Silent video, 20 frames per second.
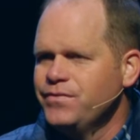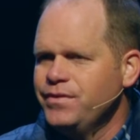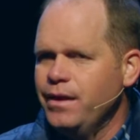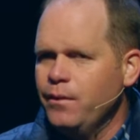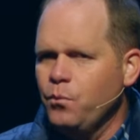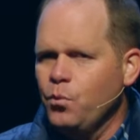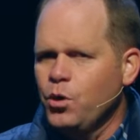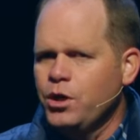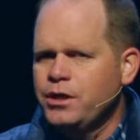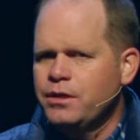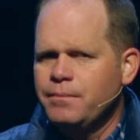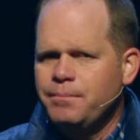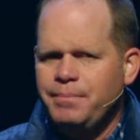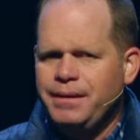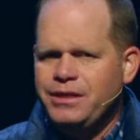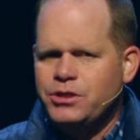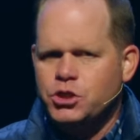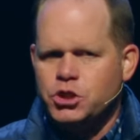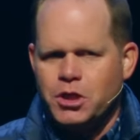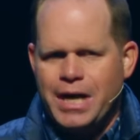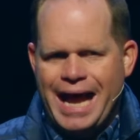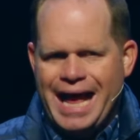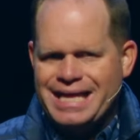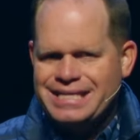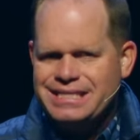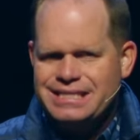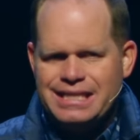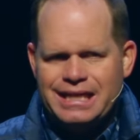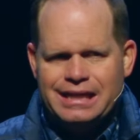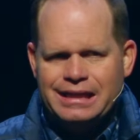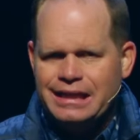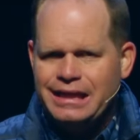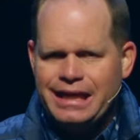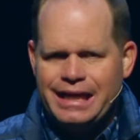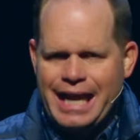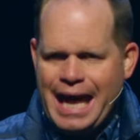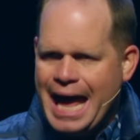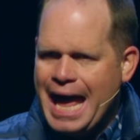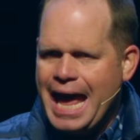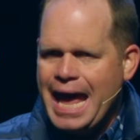that wouldn't be drastically
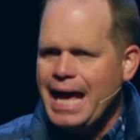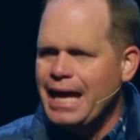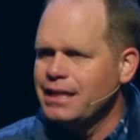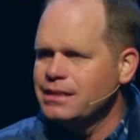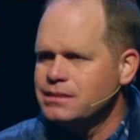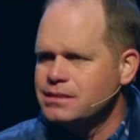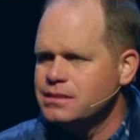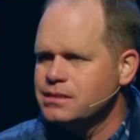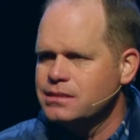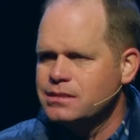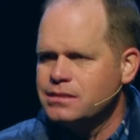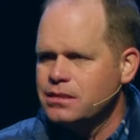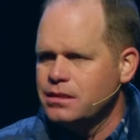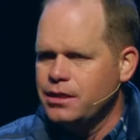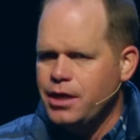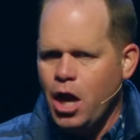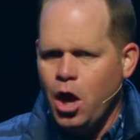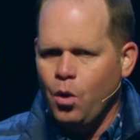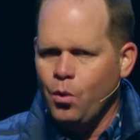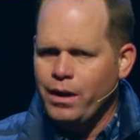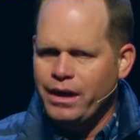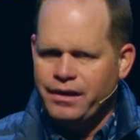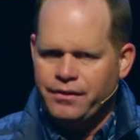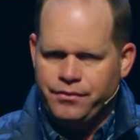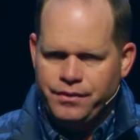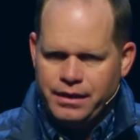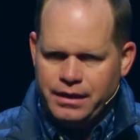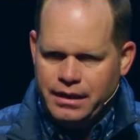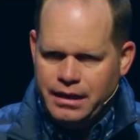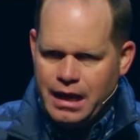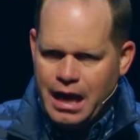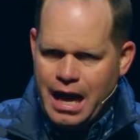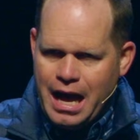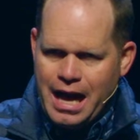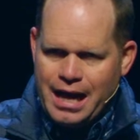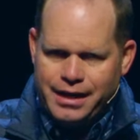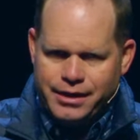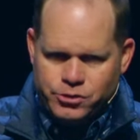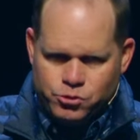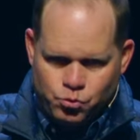enhanced knowing that
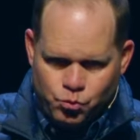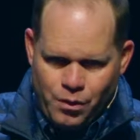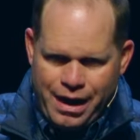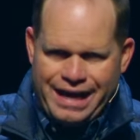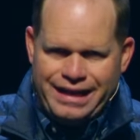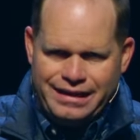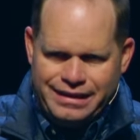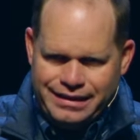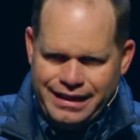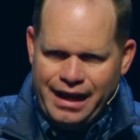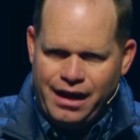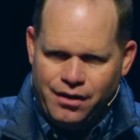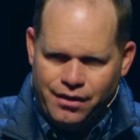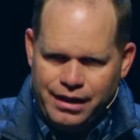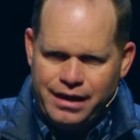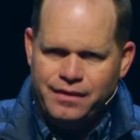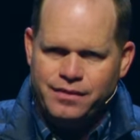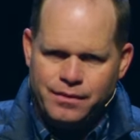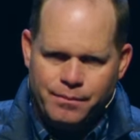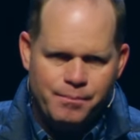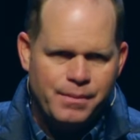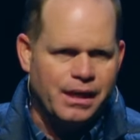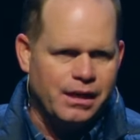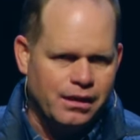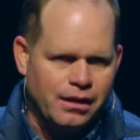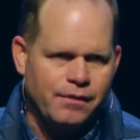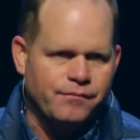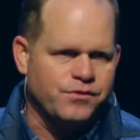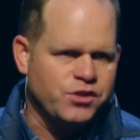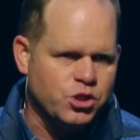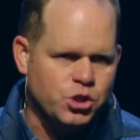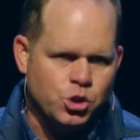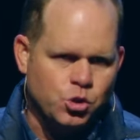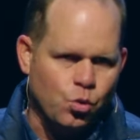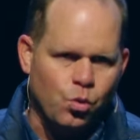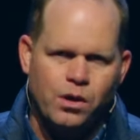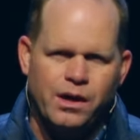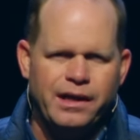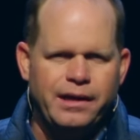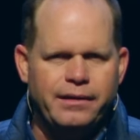God is right there in the middle of the
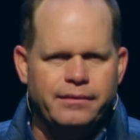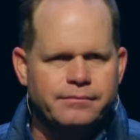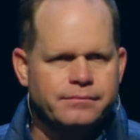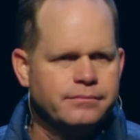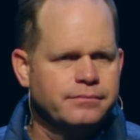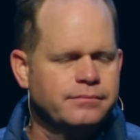story.